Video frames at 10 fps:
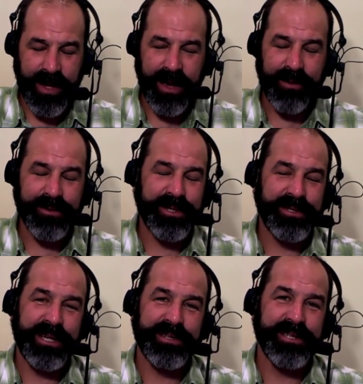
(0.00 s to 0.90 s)
I was gonna
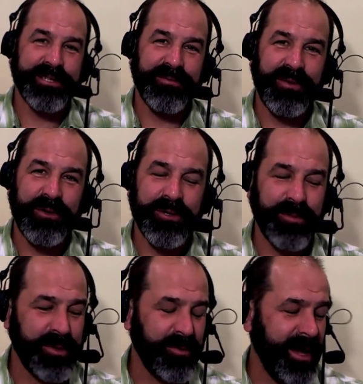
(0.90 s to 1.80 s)
say, is this the
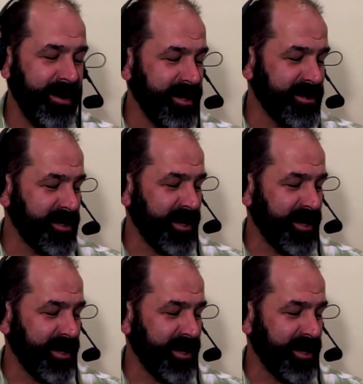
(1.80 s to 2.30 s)
future? But the reality is,